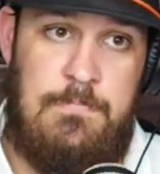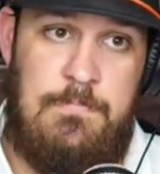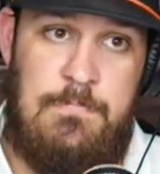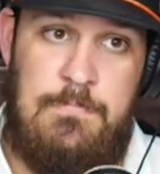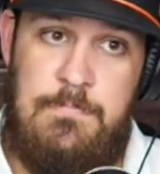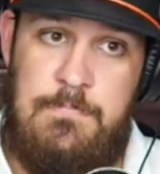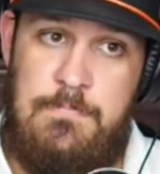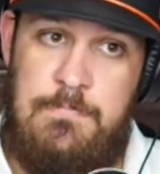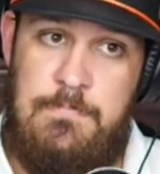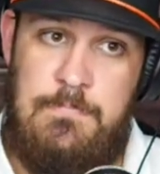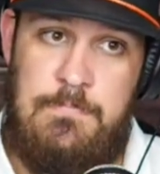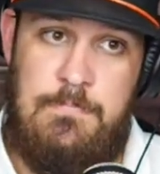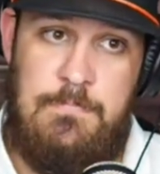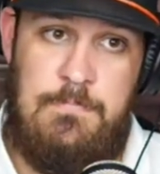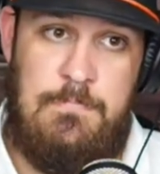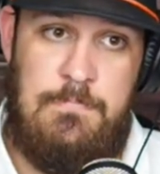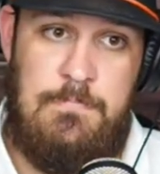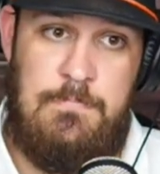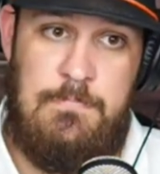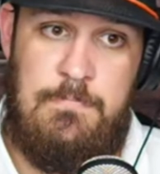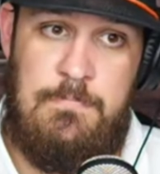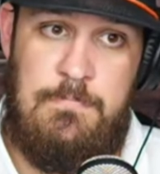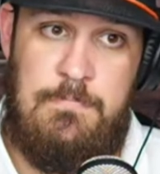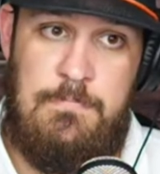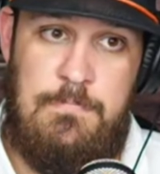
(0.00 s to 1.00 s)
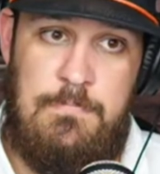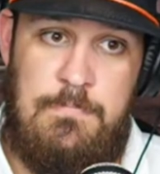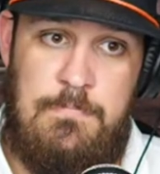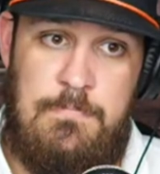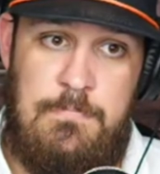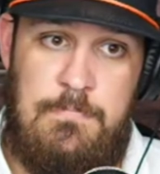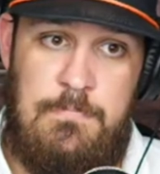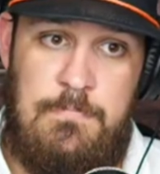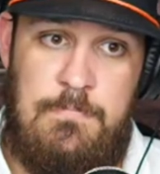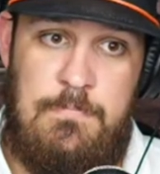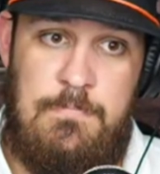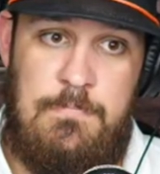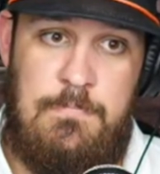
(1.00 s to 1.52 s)

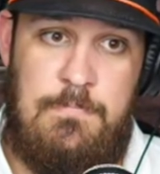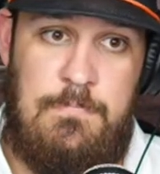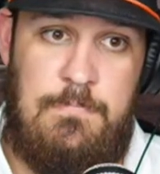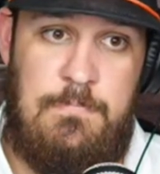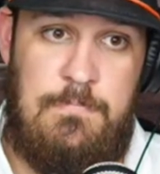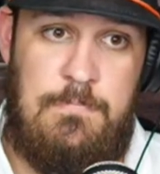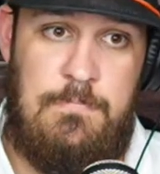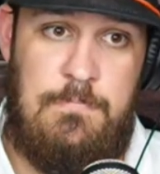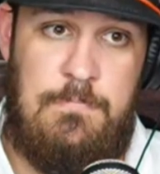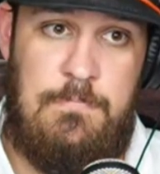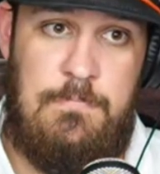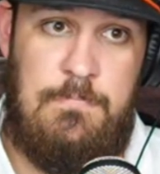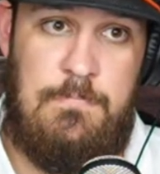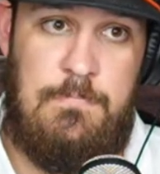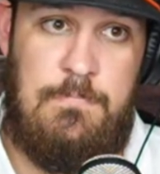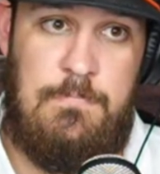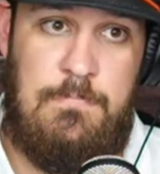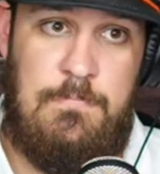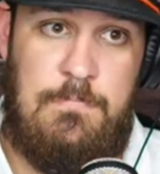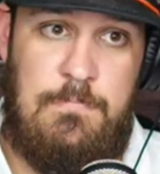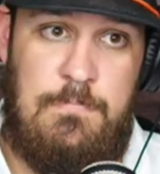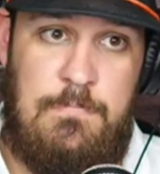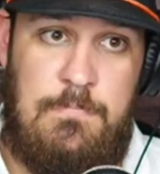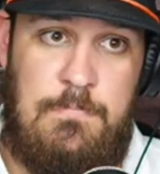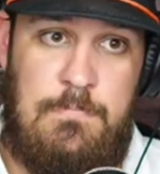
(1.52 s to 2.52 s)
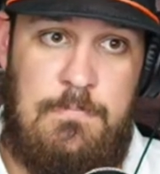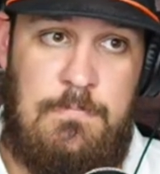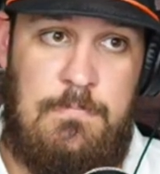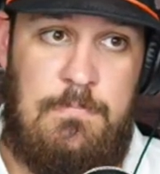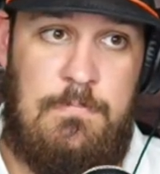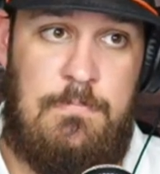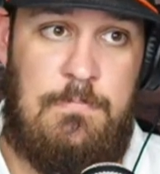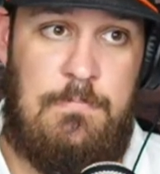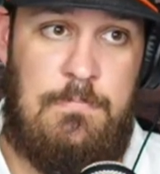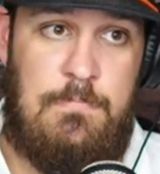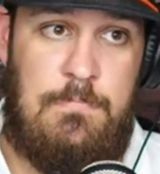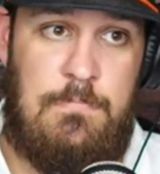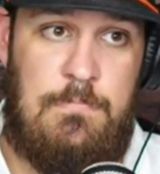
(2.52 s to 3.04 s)

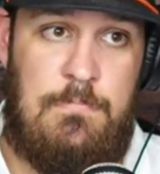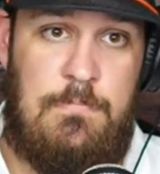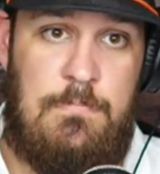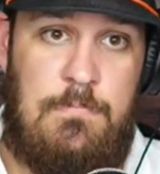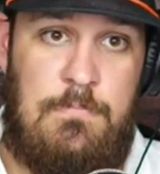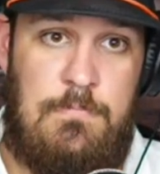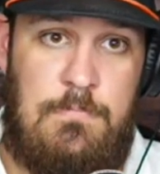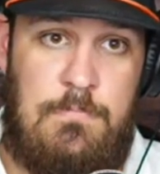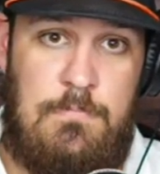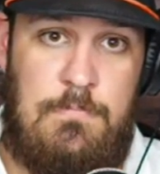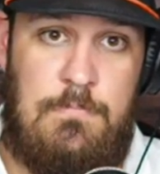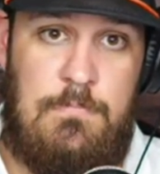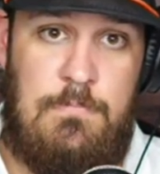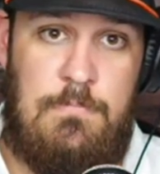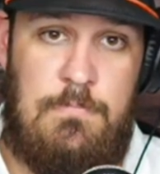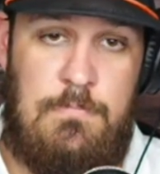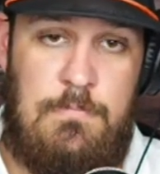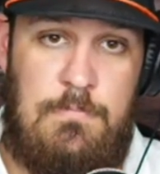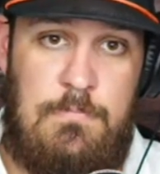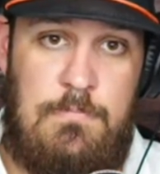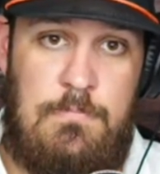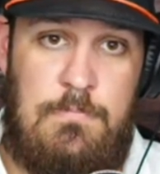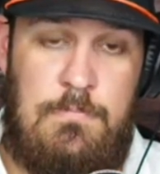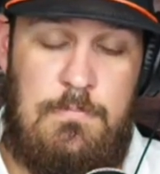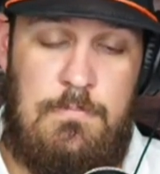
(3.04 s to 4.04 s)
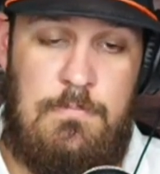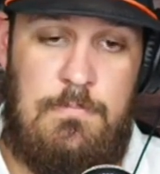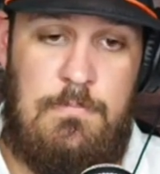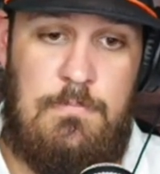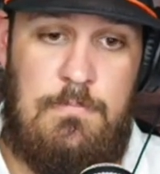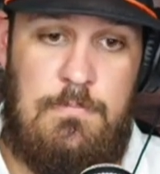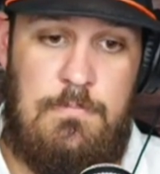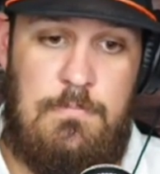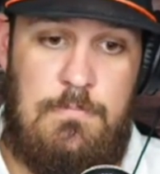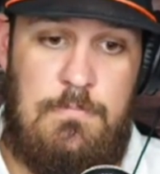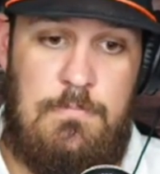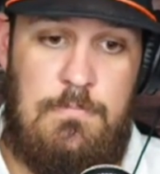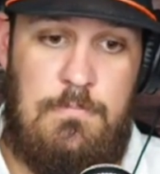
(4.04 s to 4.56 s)

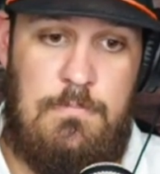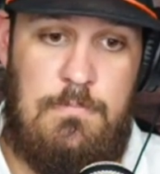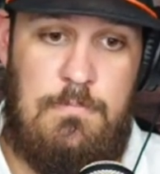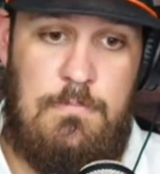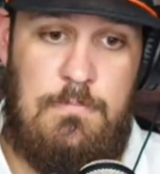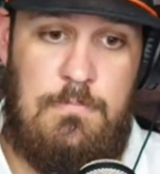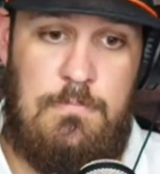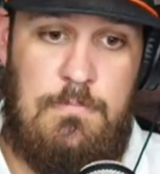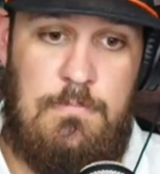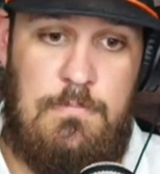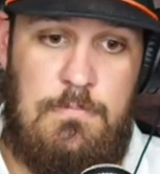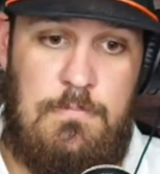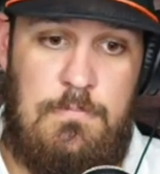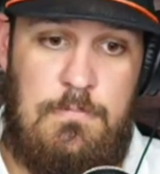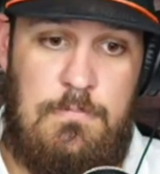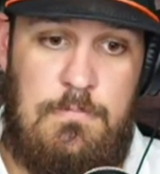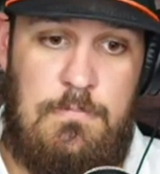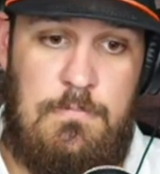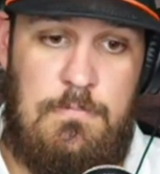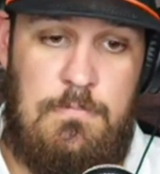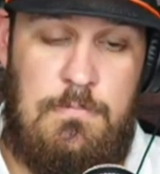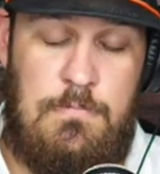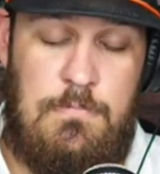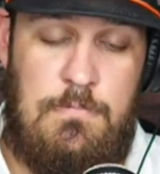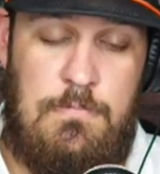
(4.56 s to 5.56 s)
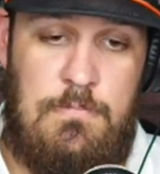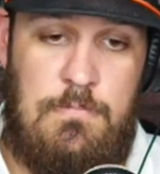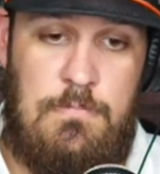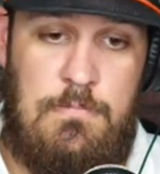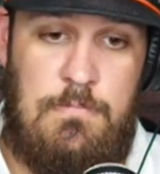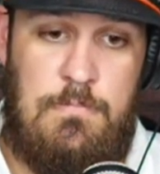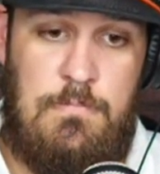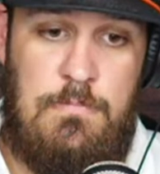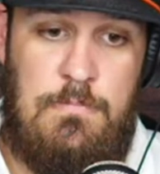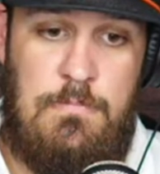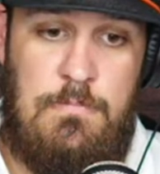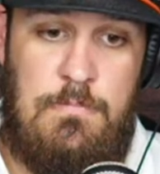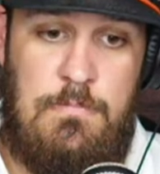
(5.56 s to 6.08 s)

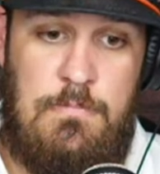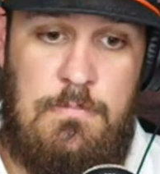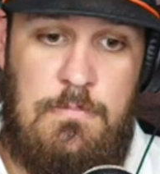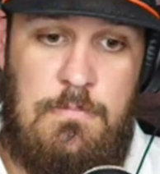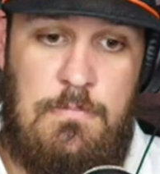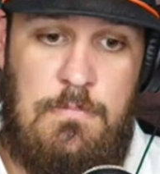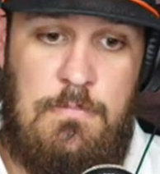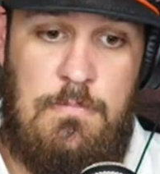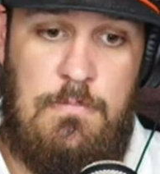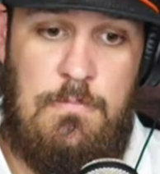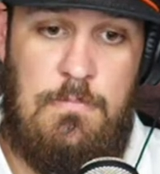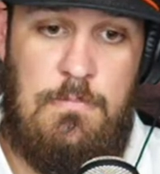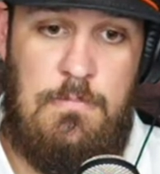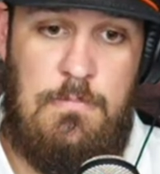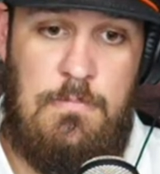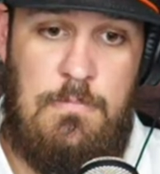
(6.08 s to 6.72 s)
No words are spoken by the person on screen.